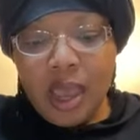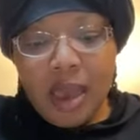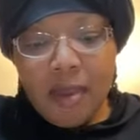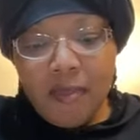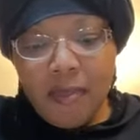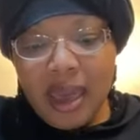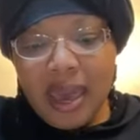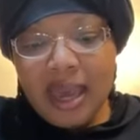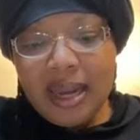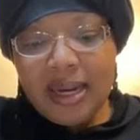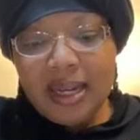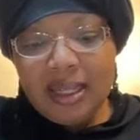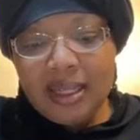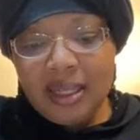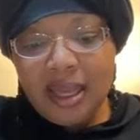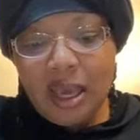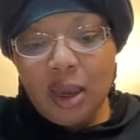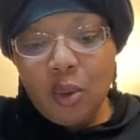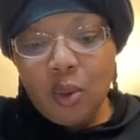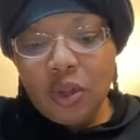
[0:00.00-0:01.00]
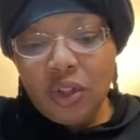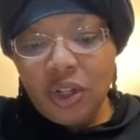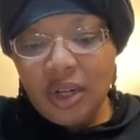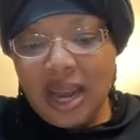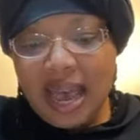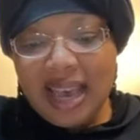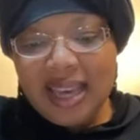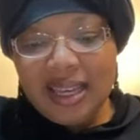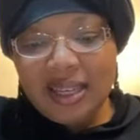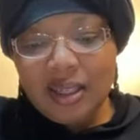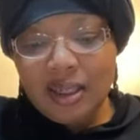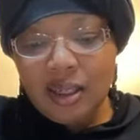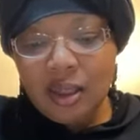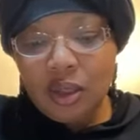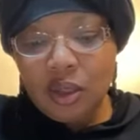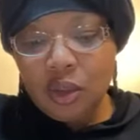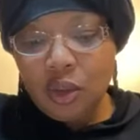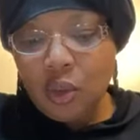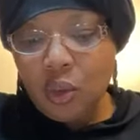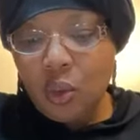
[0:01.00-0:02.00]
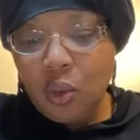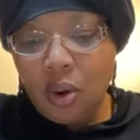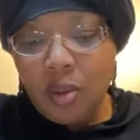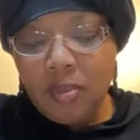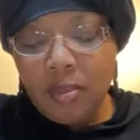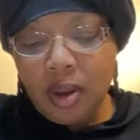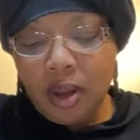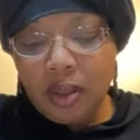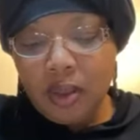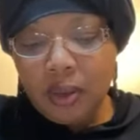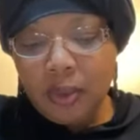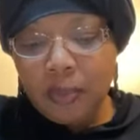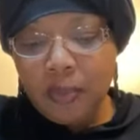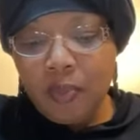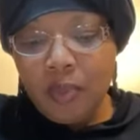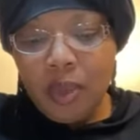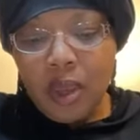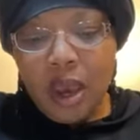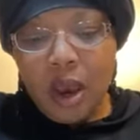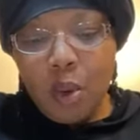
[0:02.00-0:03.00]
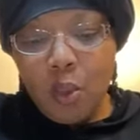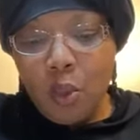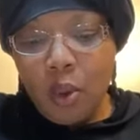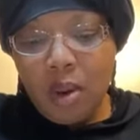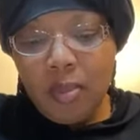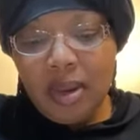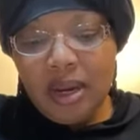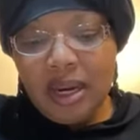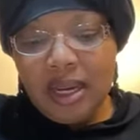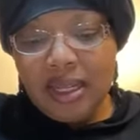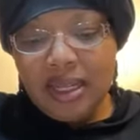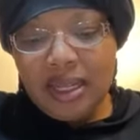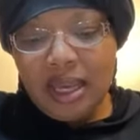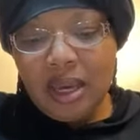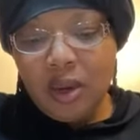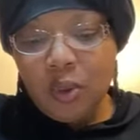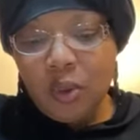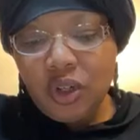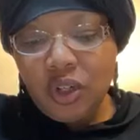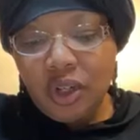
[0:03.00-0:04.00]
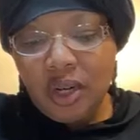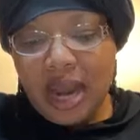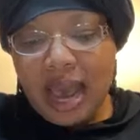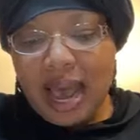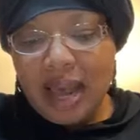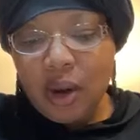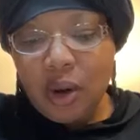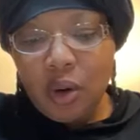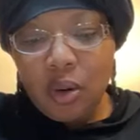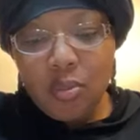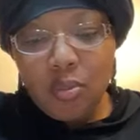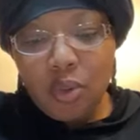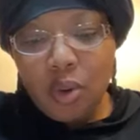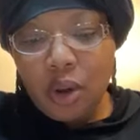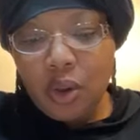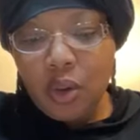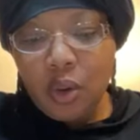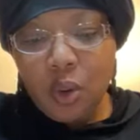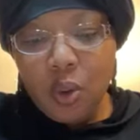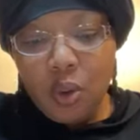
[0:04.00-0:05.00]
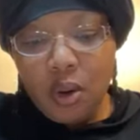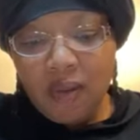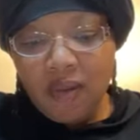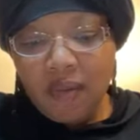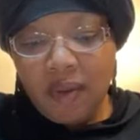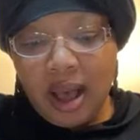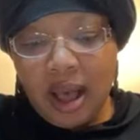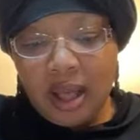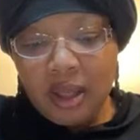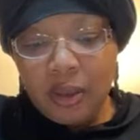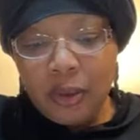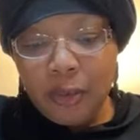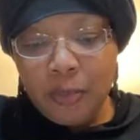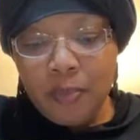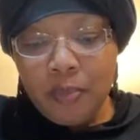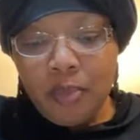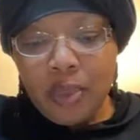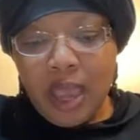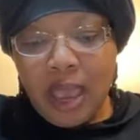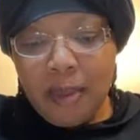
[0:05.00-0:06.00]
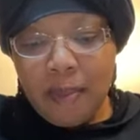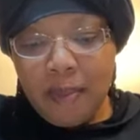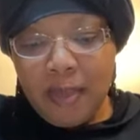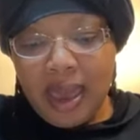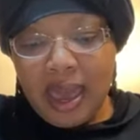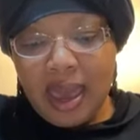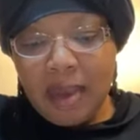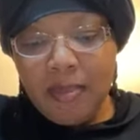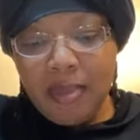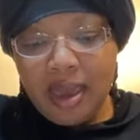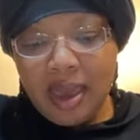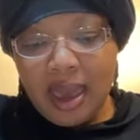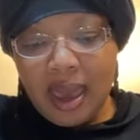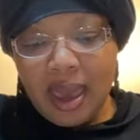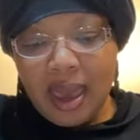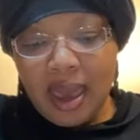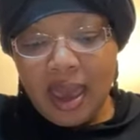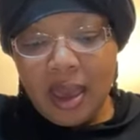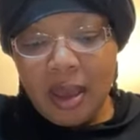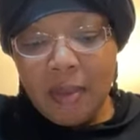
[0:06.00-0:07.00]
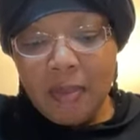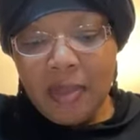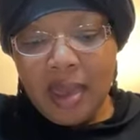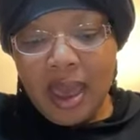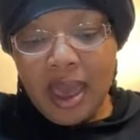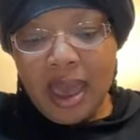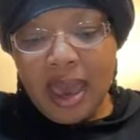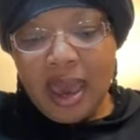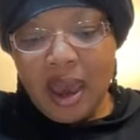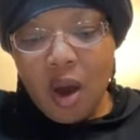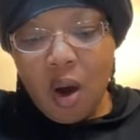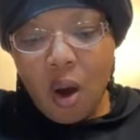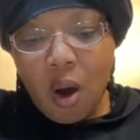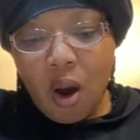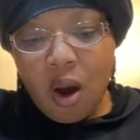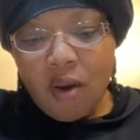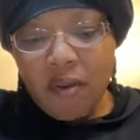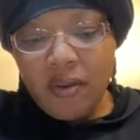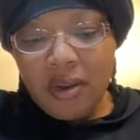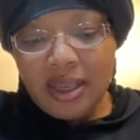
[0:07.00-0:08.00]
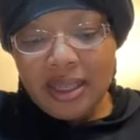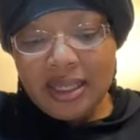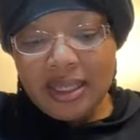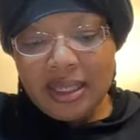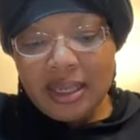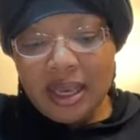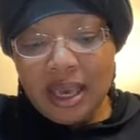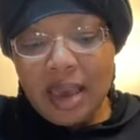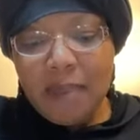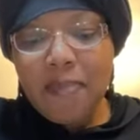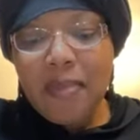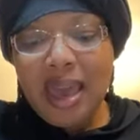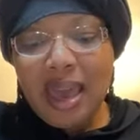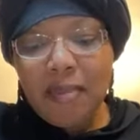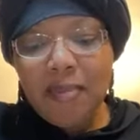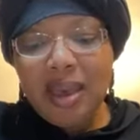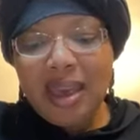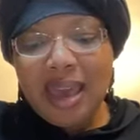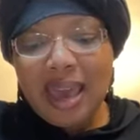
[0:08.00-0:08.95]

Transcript: And man distinguished not his sister or mother, and woman distinguished not her brother or father, and man became a harvest and man